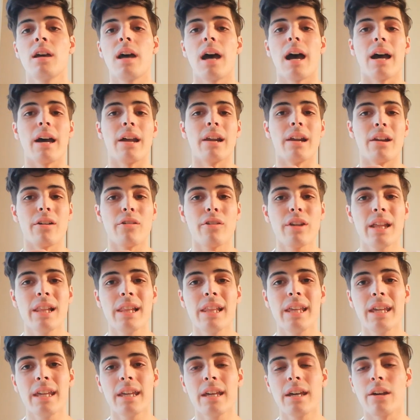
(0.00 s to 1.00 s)
are
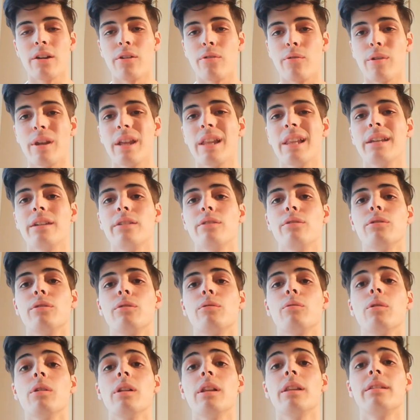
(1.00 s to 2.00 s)
really good
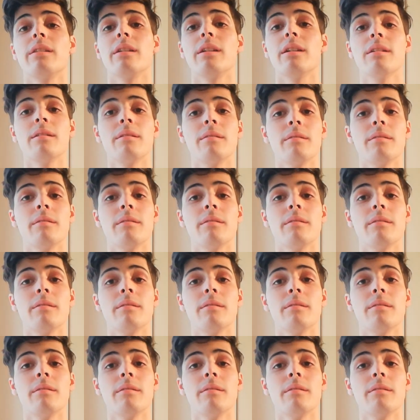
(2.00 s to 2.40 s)
quality,